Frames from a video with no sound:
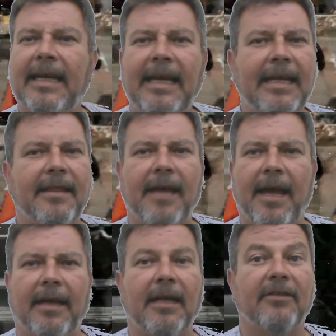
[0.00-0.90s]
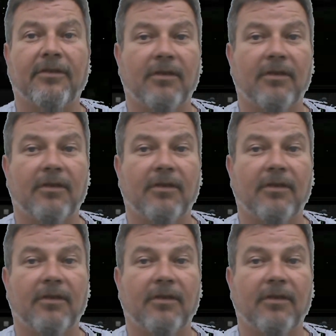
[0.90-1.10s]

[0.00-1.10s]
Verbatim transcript: Anything that is